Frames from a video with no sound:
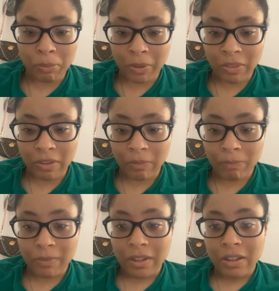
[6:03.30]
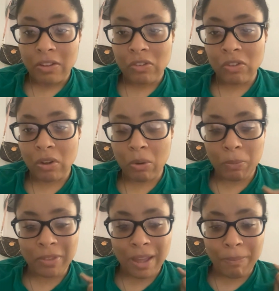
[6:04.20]
Month. So,
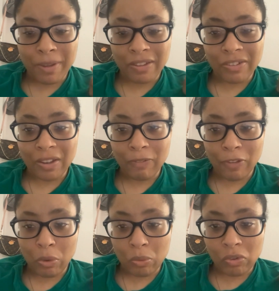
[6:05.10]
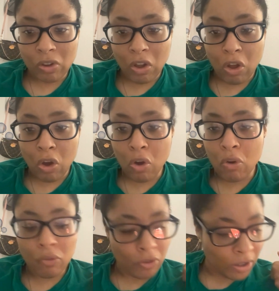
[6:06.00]
with that being said, folks,
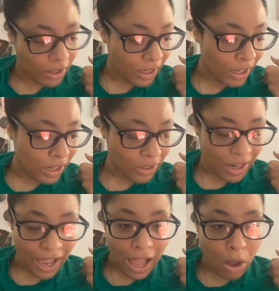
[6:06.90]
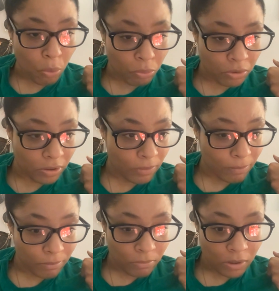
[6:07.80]
over and out.
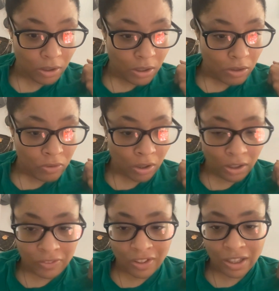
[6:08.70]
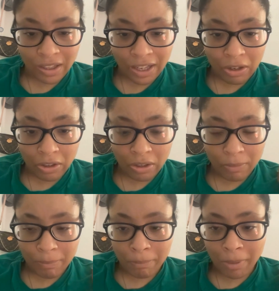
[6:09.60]
Talk to you later.
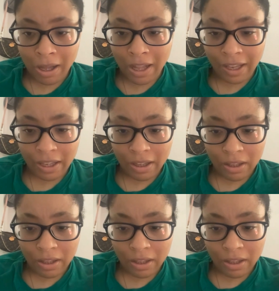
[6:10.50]
Bye.